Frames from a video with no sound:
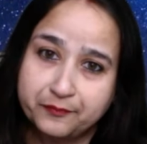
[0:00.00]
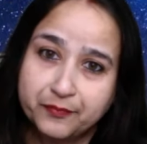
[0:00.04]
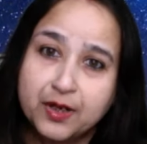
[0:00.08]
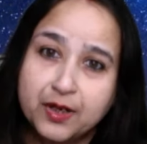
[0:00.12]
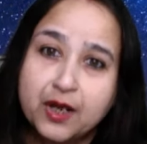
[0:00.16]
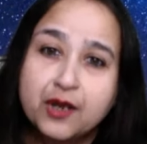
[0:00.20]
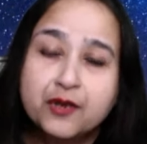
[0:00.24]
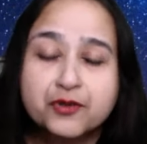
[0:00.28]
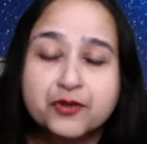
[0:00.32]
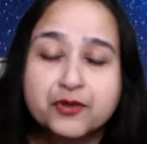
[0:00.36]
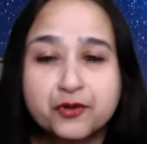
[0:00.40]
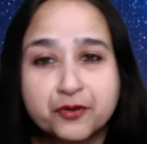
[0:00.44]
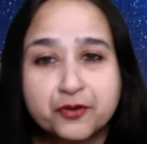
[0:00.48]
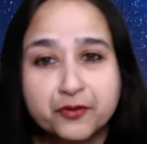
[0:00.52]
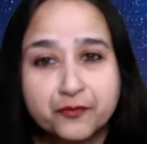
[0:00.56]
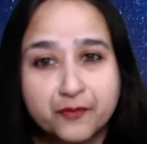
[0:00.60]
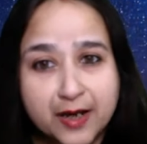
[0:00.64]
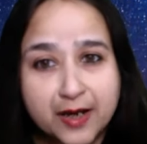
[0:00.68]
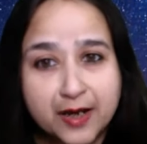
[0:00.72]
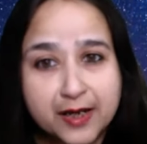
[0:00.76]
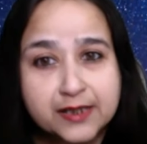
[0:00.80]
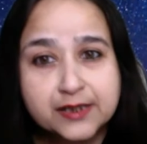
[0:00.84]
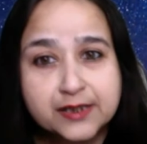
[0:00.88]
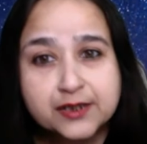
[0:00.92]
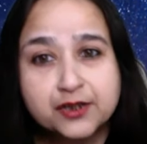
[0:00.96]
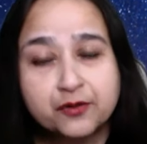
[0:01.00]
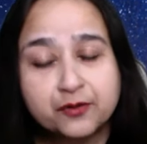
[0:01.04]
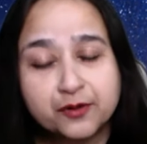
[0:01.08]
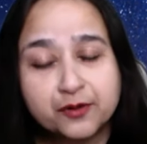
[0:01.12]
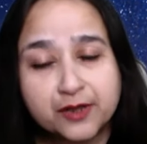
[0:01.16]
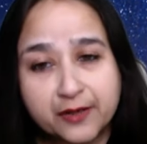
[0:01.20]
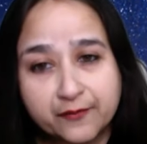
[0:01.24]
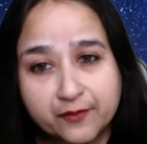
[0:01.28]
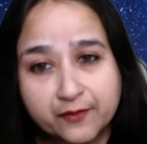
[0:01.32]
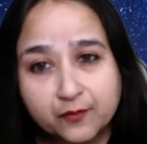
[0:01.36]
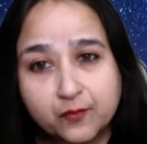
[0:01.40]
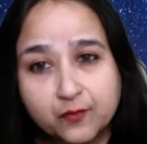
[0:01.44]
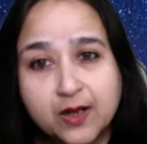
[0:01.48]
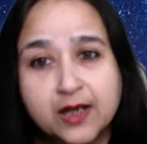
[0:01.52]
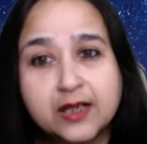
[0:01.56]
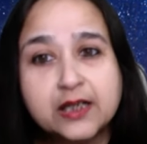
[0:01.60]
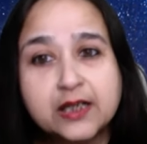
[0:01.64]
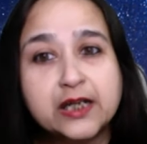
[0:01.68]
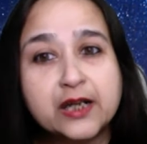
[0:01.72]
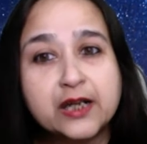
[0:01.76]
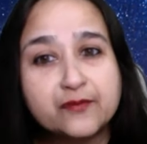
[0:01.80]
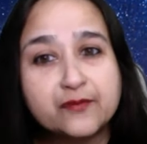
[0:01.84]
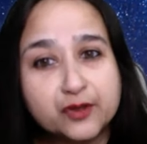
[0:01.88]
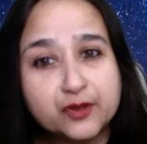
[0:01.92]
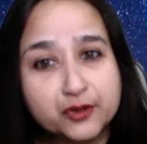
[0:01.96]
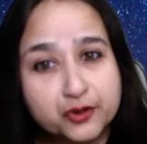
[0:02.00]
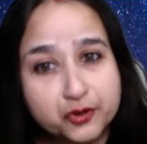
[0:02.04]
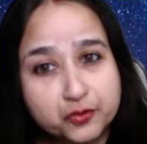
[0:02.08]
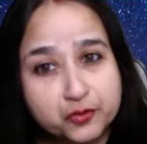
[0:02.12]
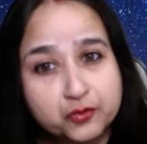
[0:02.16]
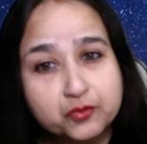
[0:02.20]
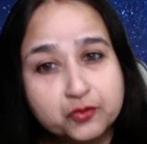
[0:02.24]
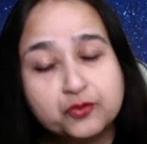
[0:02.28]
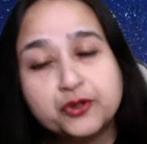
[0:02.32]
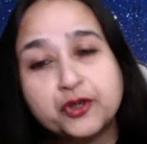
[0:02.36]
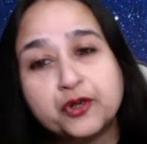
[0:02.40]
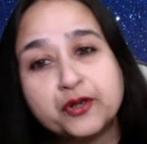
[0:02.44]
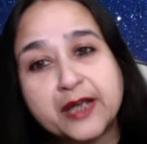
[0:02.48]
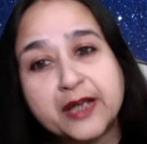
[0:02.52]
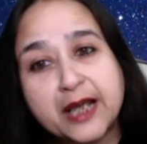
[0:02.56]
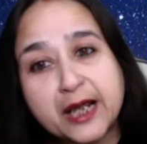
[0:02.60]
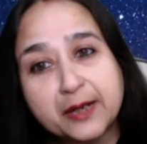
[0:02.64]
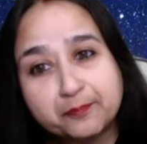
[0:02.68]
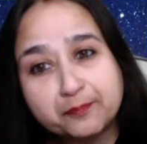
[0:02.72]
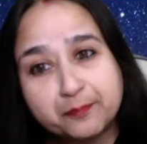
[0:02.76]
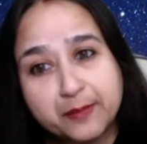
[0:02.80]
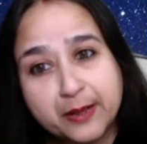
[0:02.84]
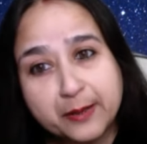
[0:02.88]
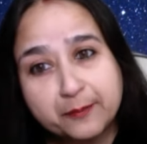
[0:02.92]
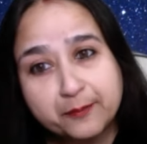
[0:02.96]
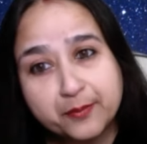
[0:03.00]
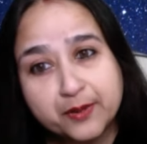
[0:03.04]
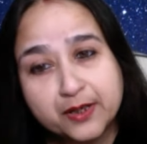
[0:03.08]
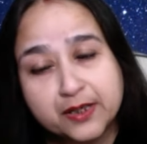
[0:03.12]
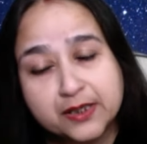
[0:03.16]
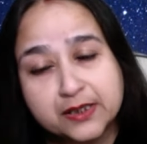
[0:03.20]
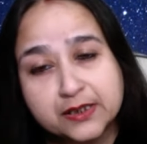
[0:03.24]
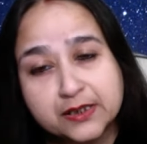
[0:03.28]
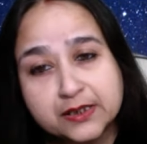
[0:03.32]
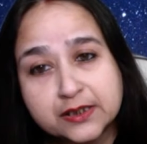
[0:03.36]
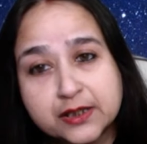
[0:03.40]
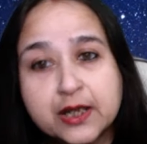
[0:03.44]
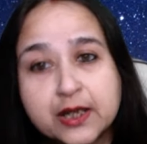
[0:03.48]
So revise your level 1, level 2, your CAT papers.